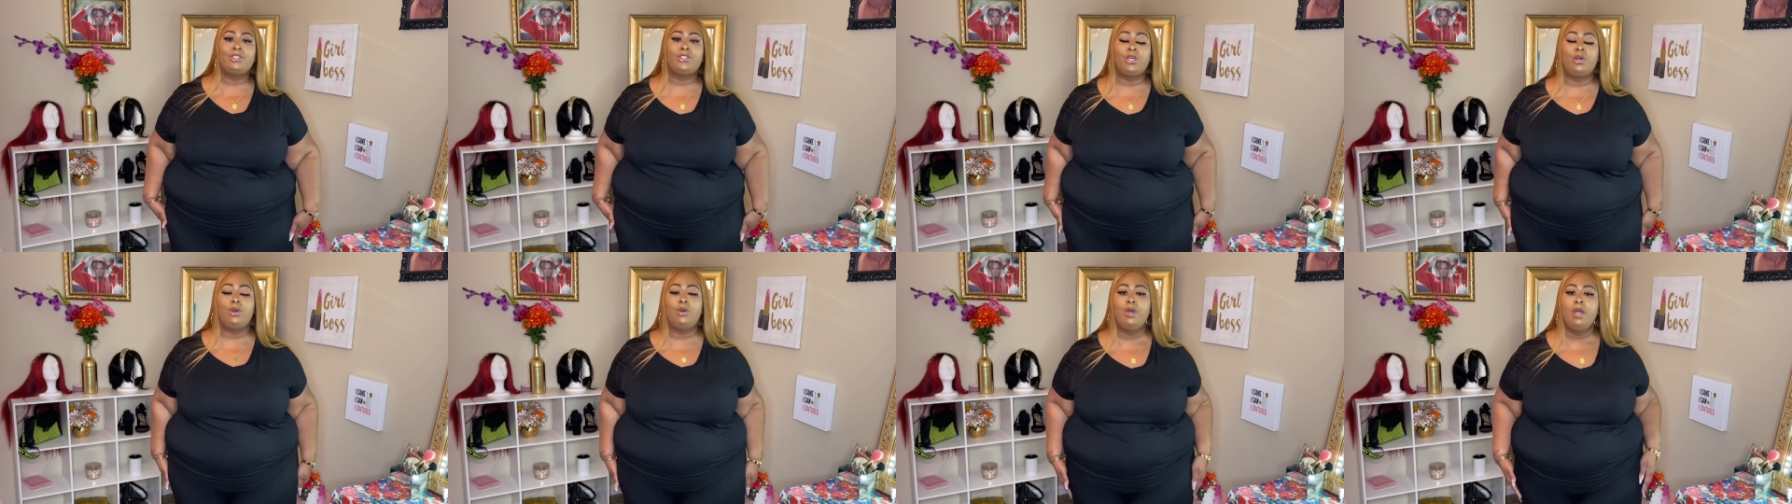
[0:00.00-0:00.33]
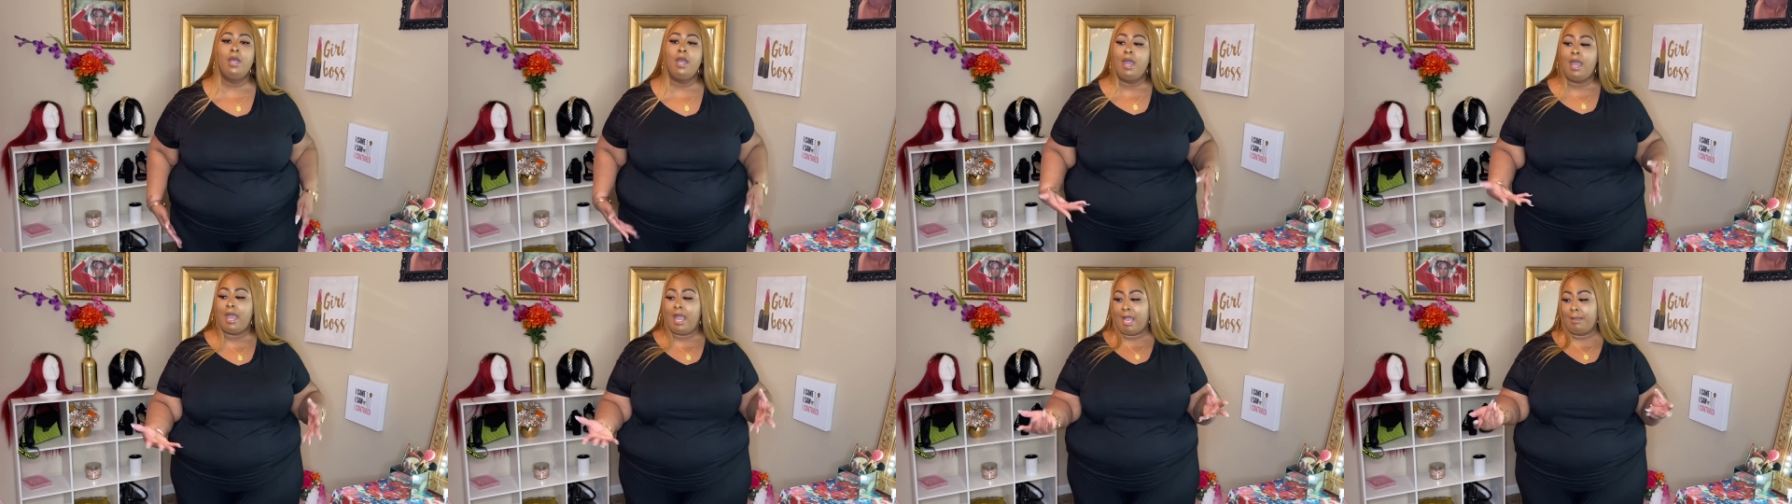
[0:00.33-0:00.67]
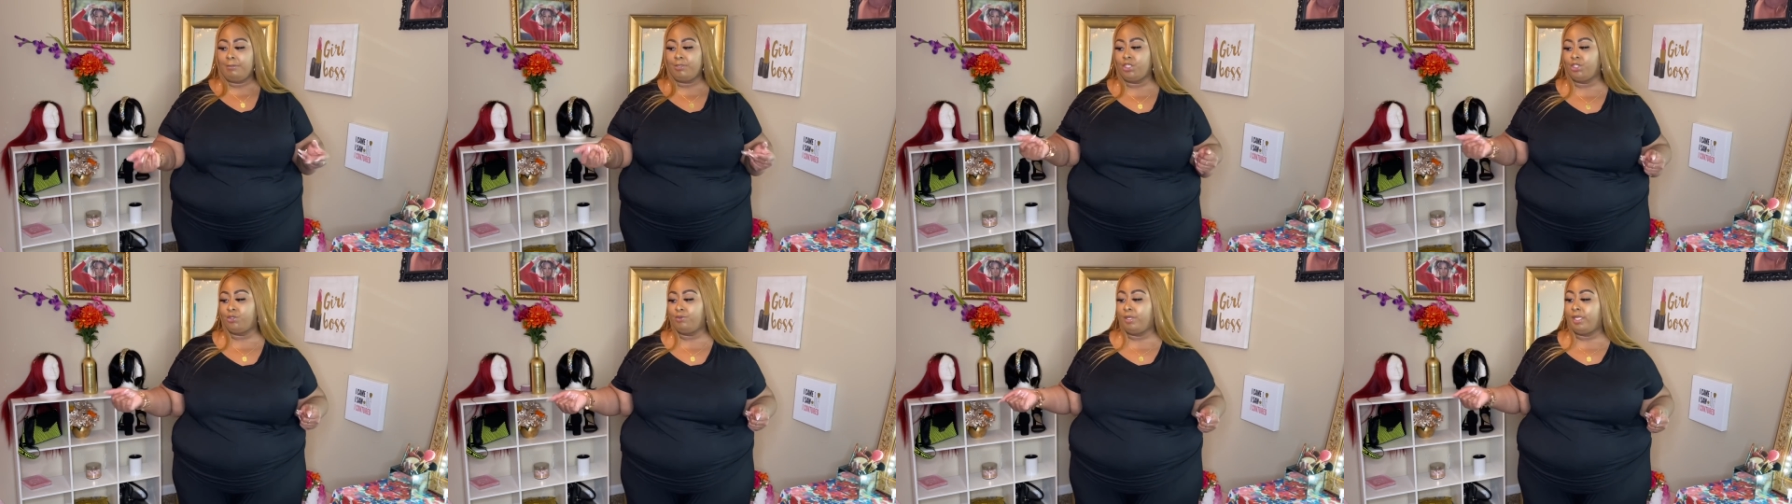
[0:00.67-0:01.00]
So I'm
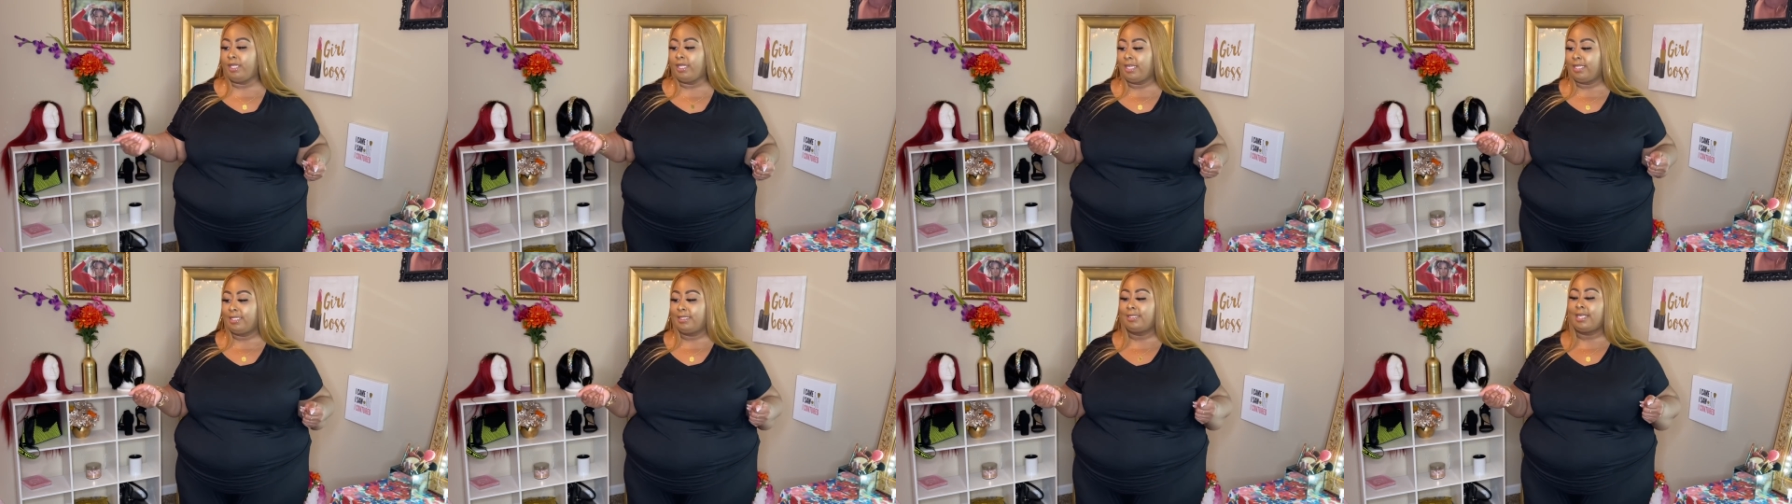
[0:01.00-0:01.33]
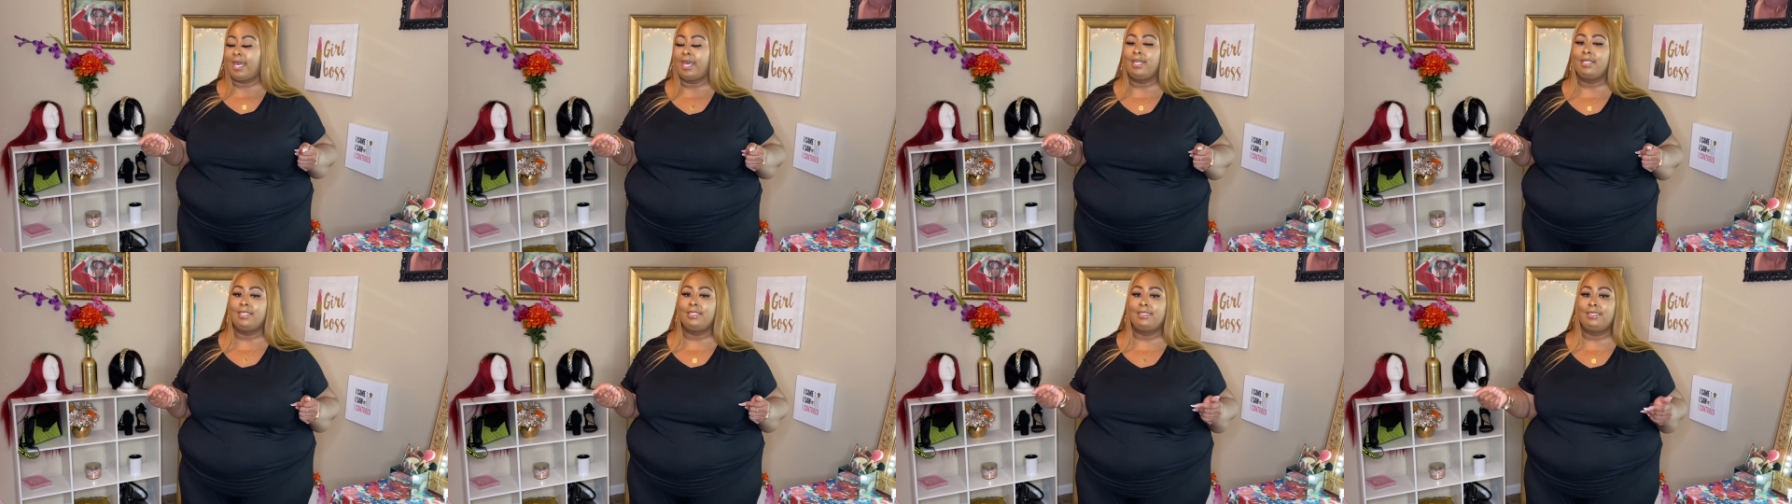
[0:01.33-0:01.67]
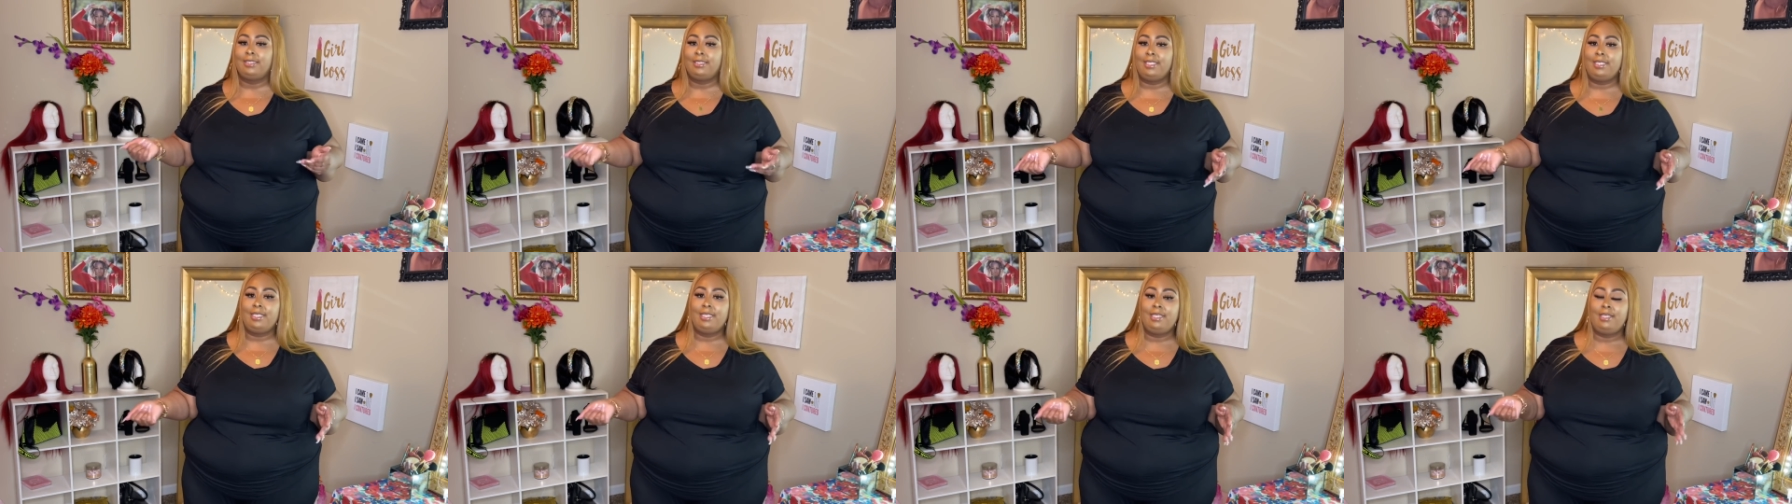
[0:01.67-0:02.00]
just really excited to
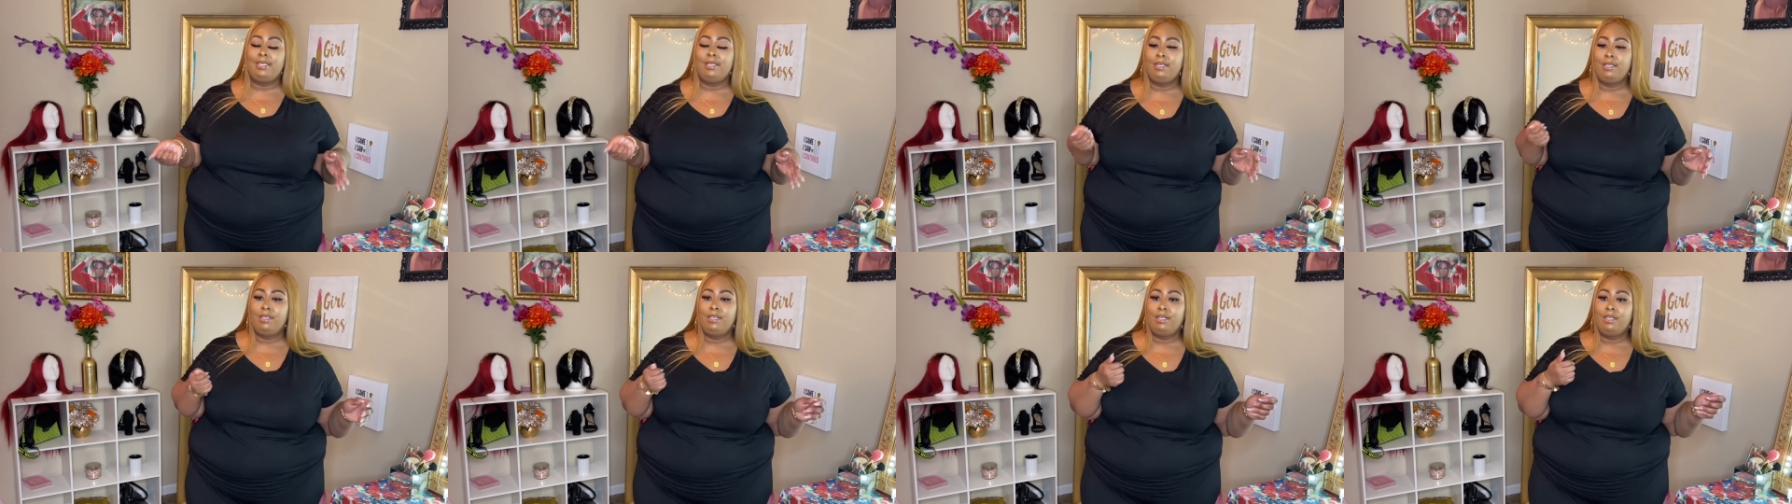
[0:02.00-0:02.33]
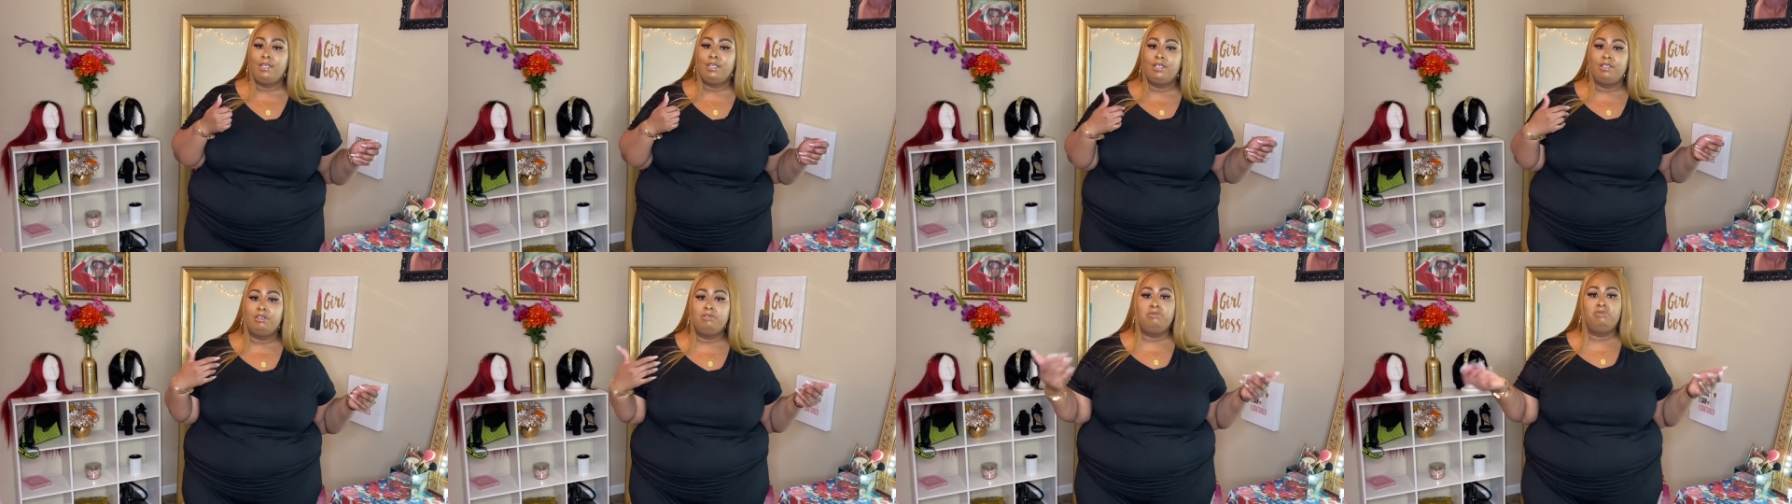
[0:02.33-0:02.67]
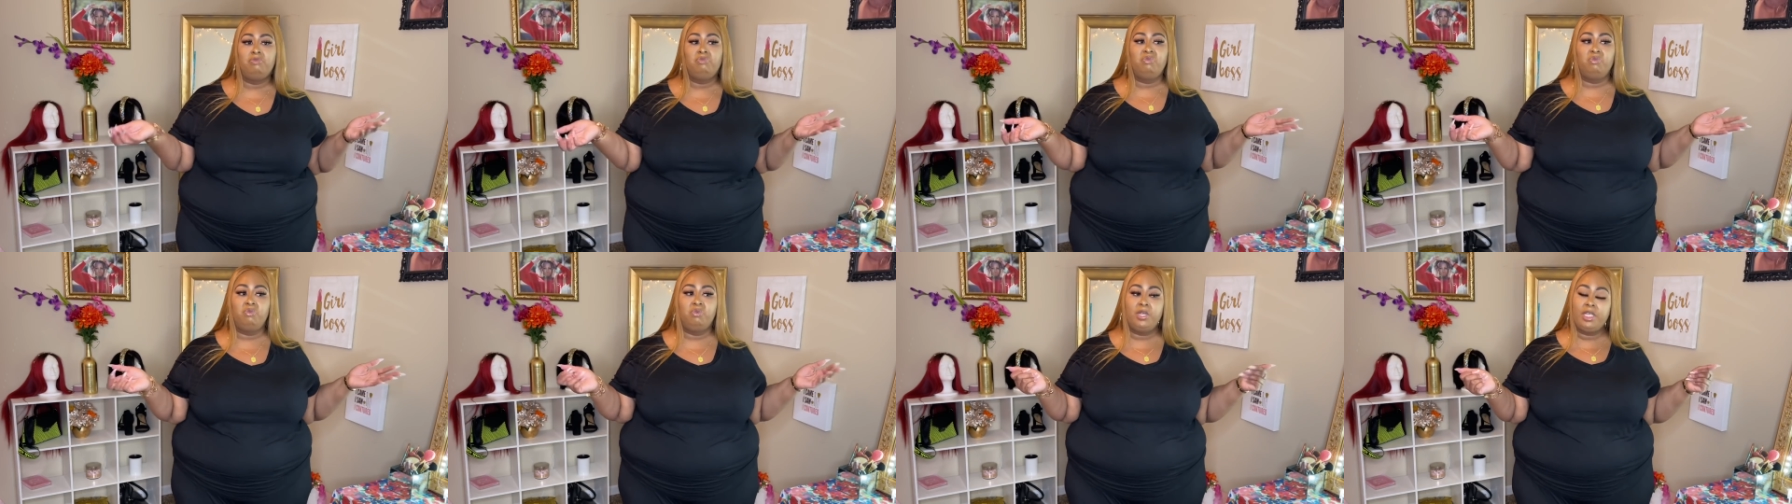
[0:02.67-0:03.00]
see
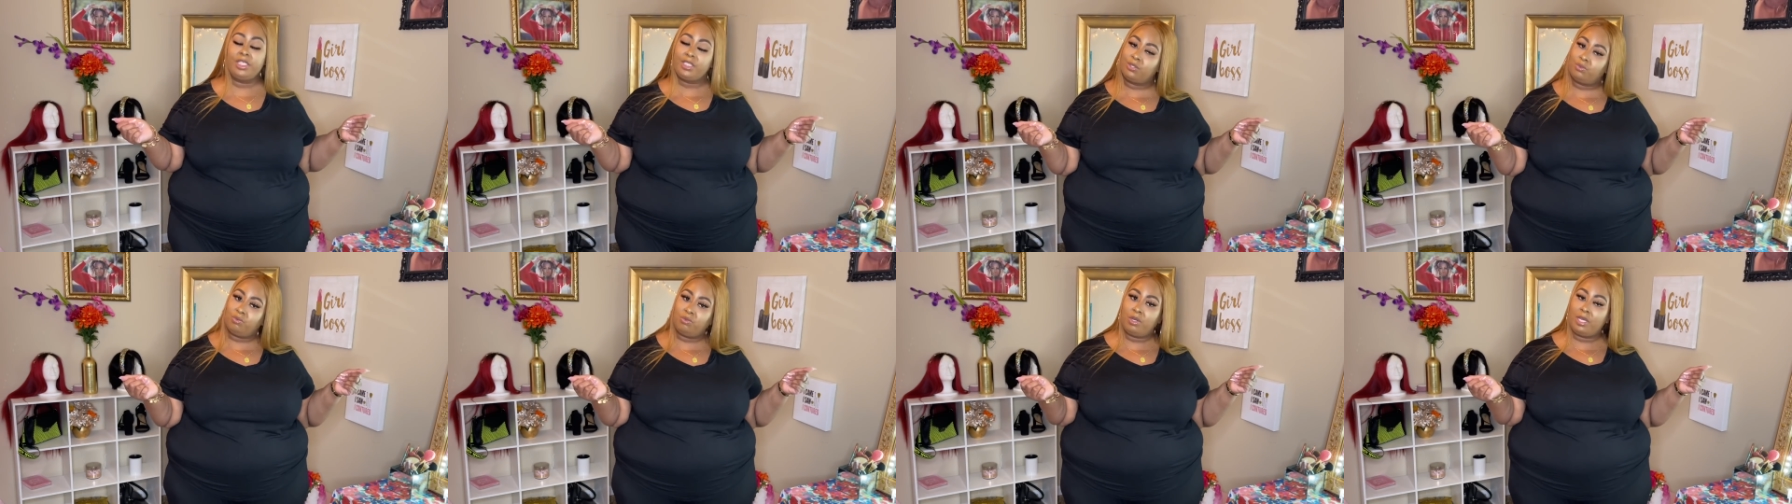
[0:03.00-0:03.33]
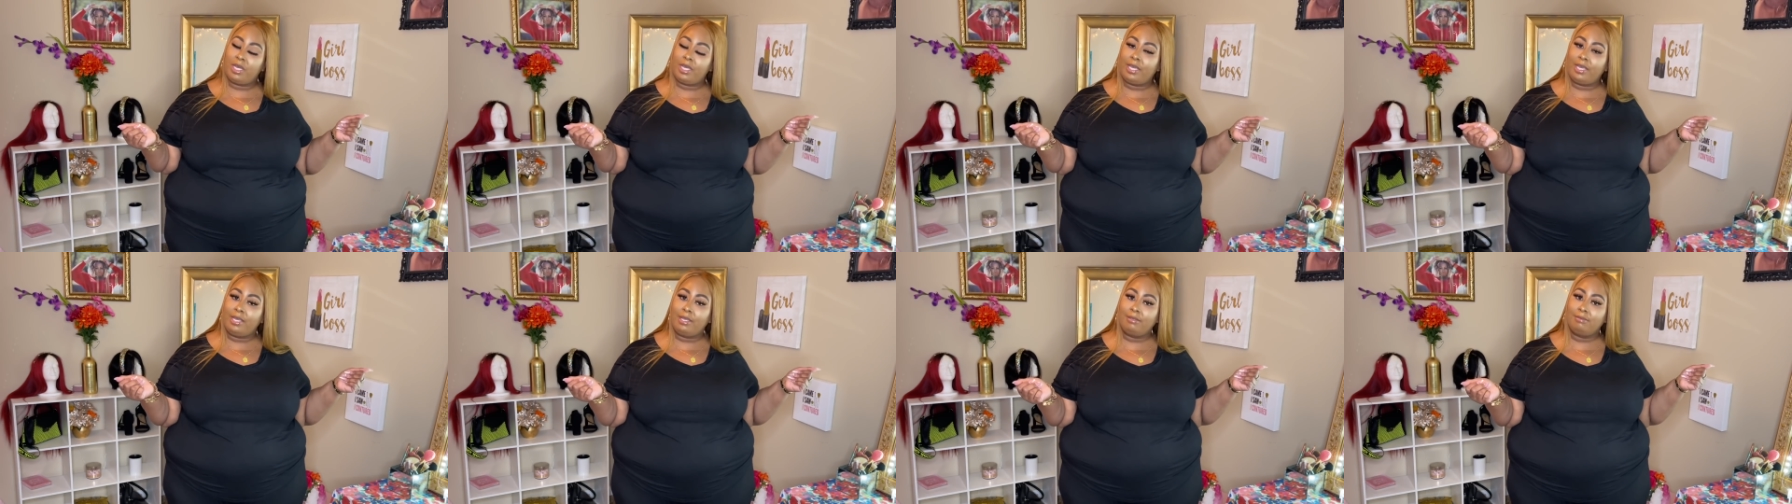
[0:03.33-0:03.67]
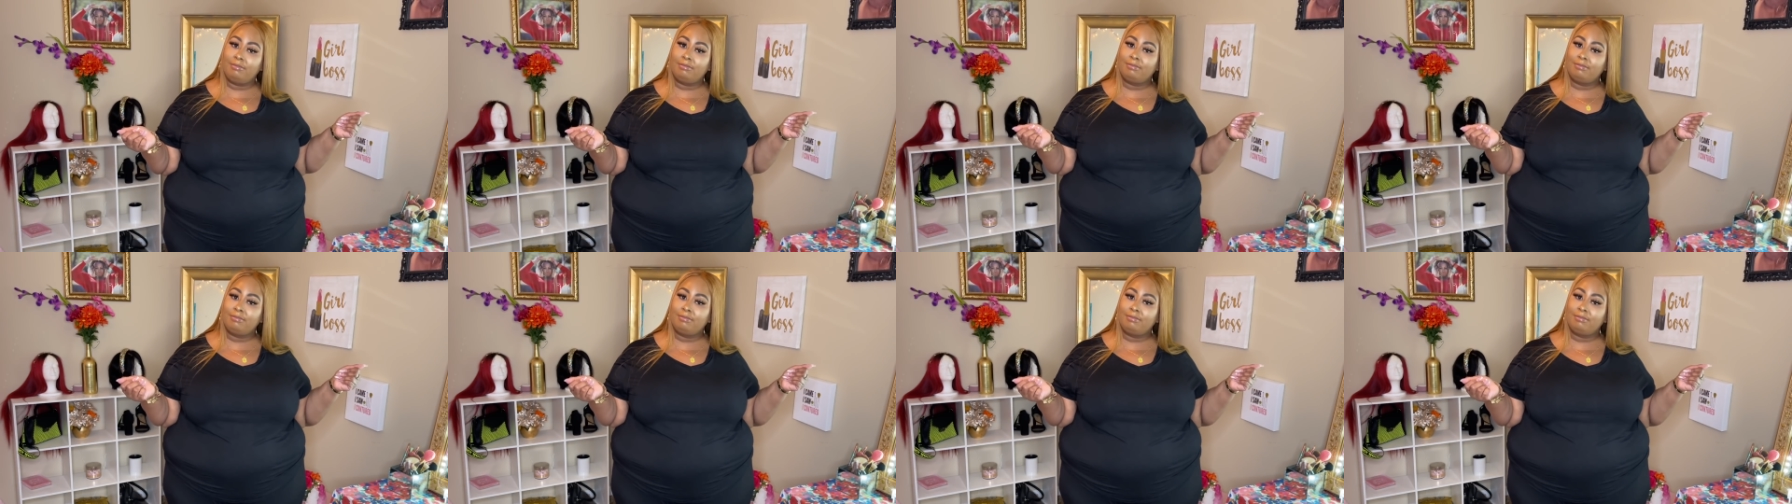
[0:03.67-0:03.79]
what's what.